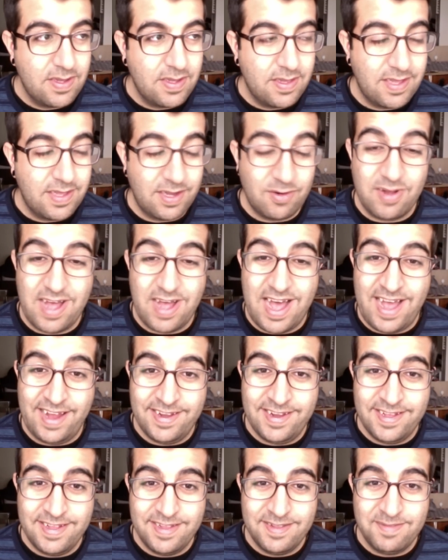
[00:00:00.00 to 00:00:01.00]
they don't hide
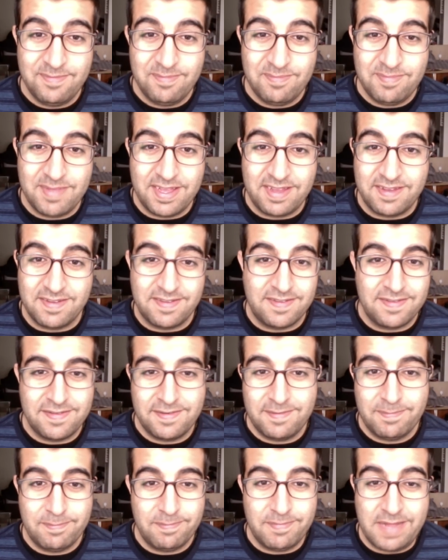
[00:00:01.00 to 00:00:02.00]
it. They just,
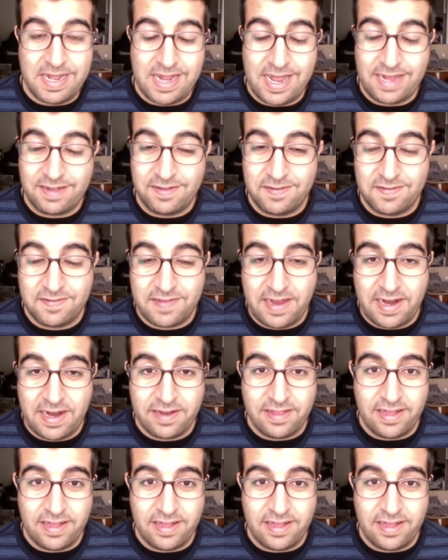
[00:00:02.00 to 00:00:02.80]
they like to stare,